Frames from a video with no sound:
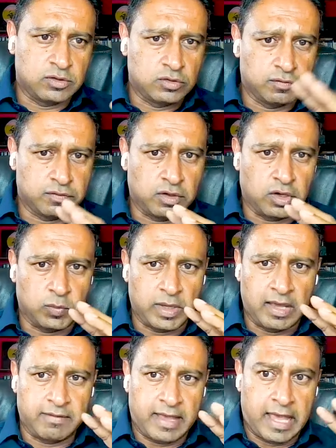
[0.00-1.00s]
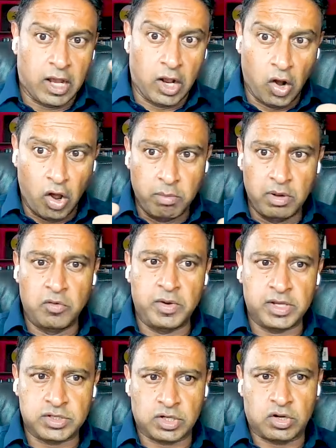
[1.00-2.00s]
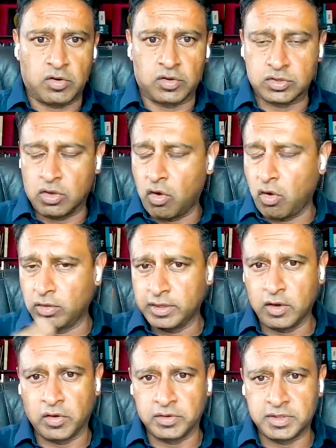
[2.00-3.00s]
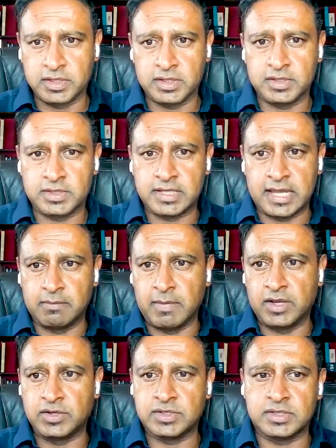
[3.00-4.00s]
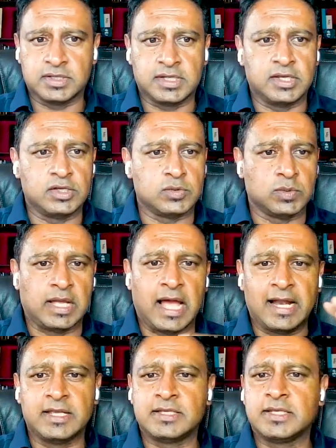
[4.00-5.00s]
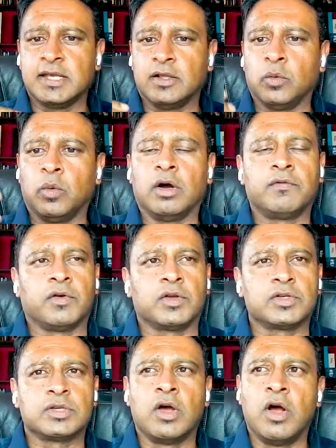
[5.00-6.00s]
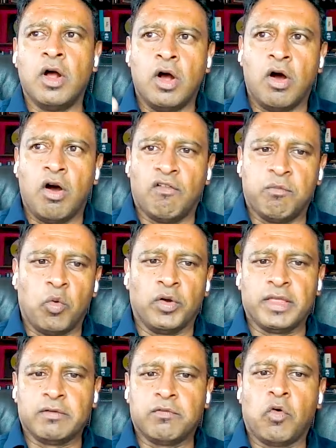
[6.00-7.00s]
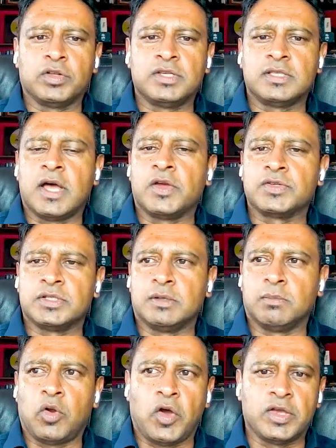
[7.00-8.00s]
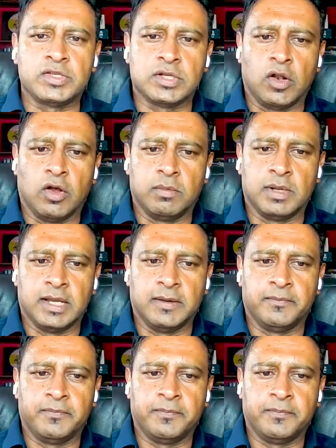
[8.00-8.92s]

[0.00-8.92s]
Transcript: TÜV Nord, we have a global reach across all the continents and major cities with highly skilled workforce of more than 40,000 employees globally.